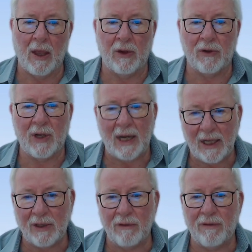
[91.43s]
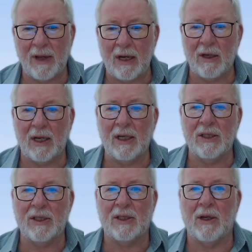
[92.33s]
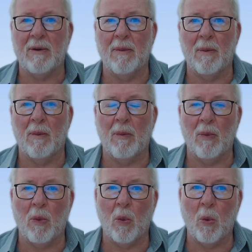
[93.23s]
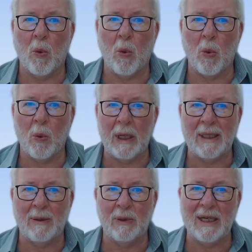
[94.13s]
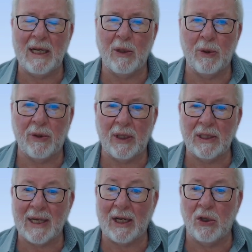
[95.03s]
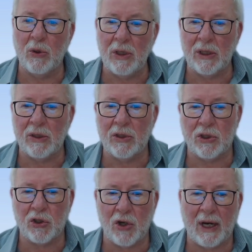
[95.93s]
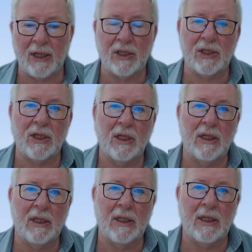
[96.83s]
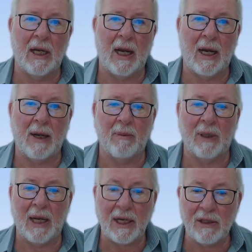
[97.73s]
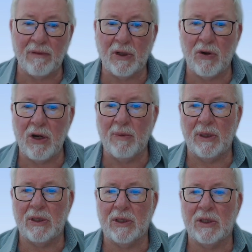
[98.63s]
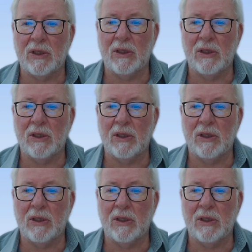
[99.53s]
The collective then is, we're dealing with things like unions, strikes, collective agreements.